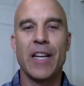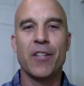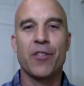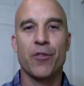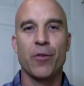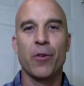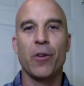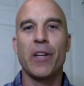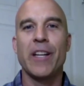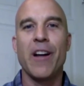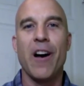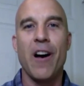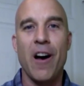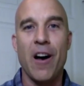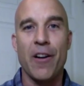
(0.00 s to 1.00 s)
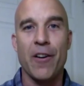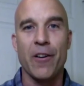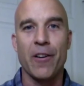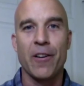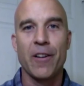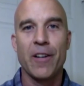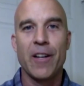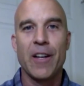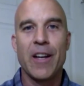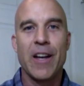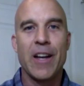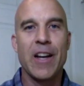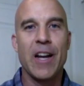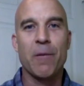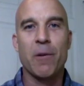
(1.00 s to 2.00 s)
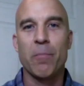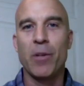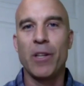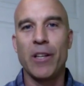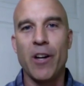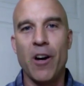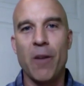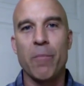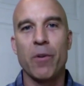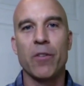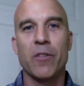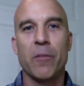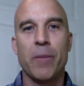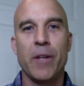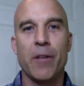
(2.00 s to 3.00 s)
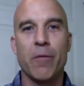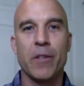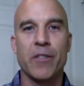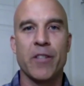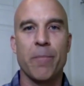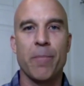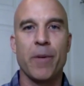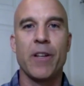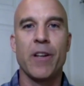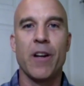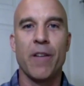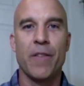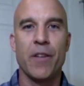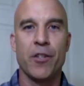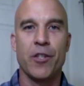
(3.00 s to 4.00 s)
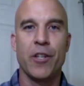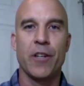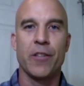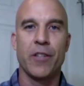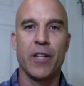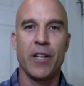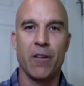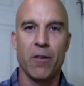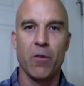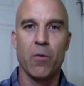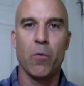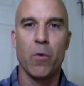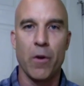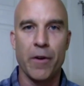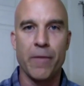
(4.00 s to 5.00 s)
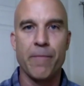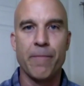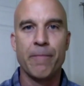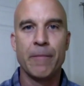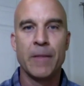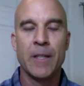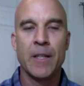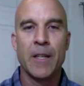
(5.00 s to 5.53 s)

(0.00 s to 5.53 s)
It is truly an honor, and I'm completely humbled to be the recipient of this year's Hero Award.